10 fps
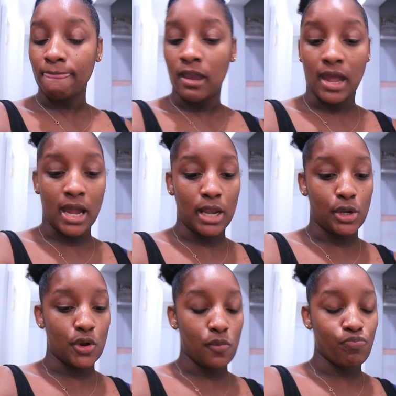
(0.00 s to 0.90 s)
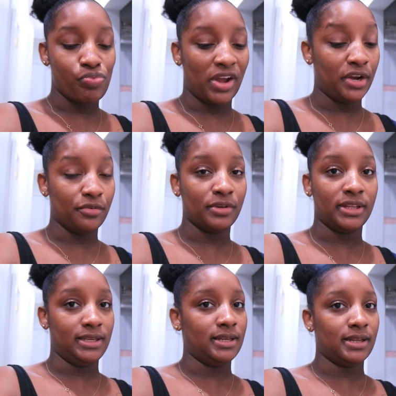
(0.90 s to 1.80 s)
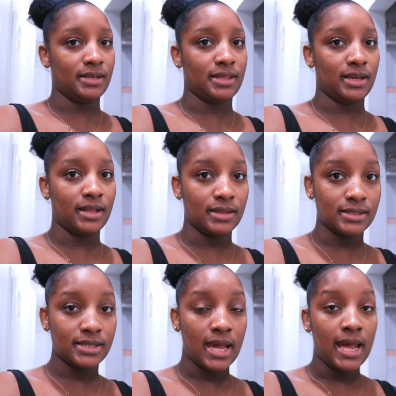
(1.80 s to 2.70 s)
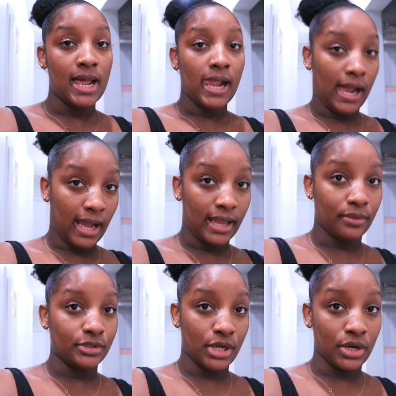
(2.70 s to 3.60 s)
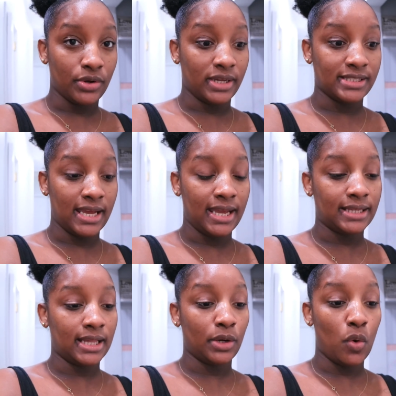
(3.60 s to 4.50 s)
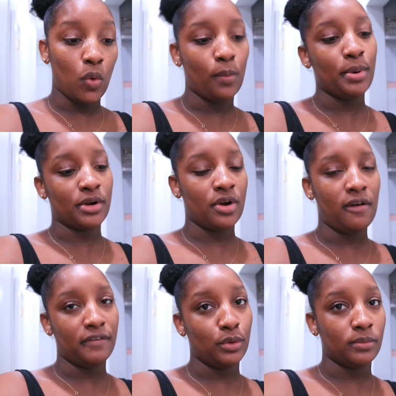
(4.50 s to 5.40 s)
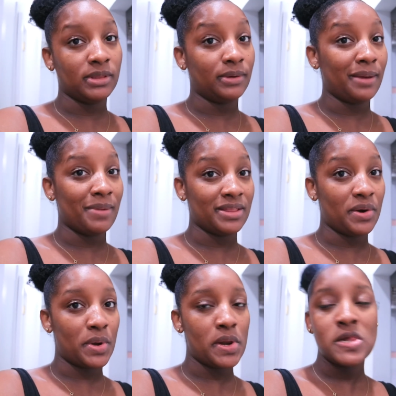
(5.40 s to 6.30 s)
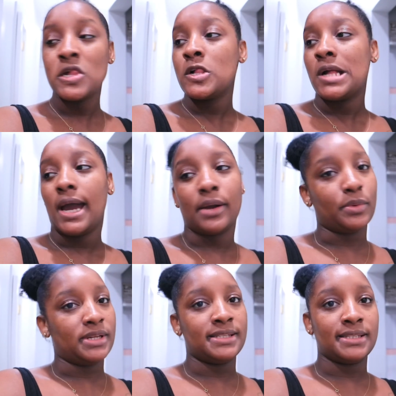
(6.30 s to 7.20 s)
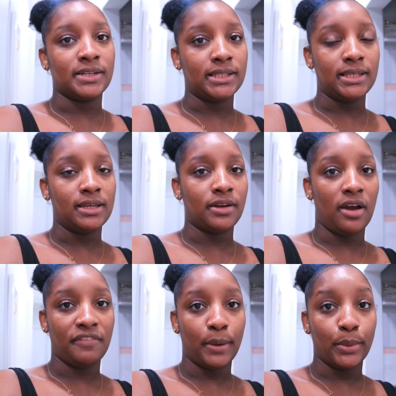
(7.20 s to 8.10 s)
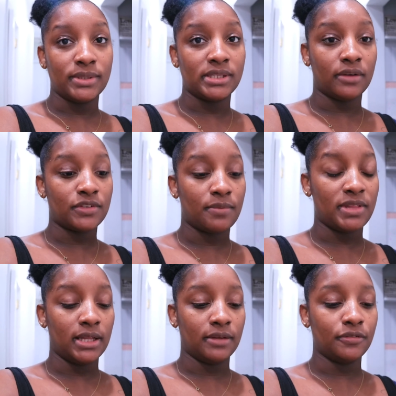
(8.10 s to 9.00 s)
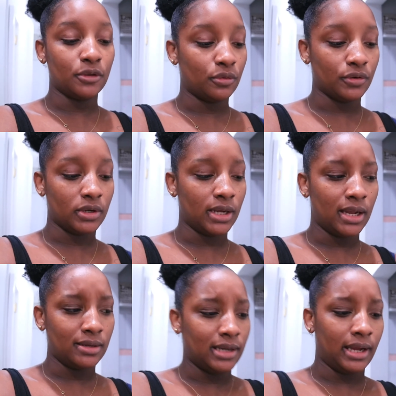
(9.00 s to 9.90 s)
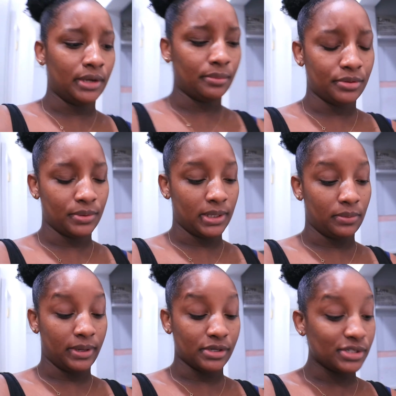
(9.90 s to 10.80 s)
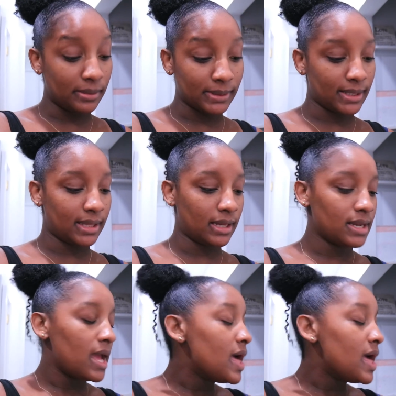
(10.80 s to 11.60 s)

and I didn't really eat anything else, I was hungry because I ate that whole burger off, and normally when I buy that one, I don't necessarily eat it off. I always have something left over and I end up throwing it away or something like that.